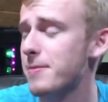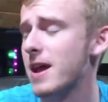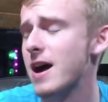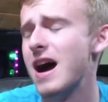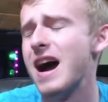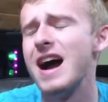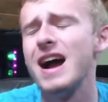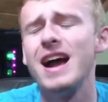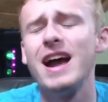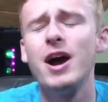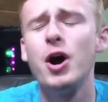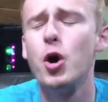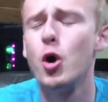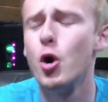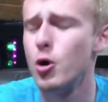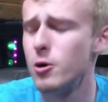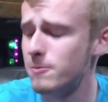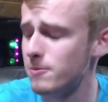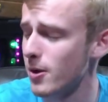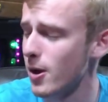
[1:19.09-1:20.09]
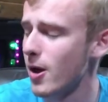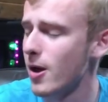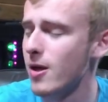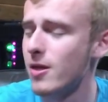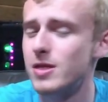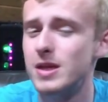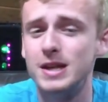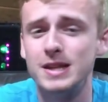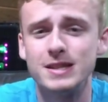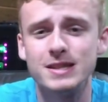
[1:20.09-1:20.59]
Now, I hope
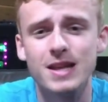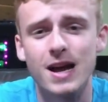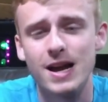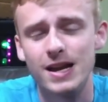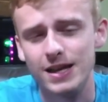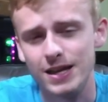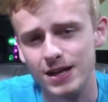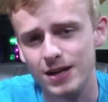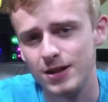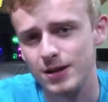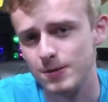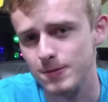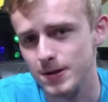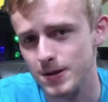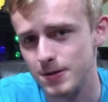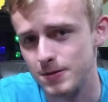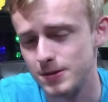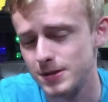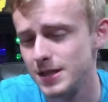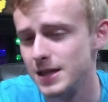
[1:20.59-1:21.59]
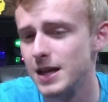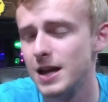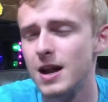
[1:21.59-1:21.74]
that it's not a year that we don't see.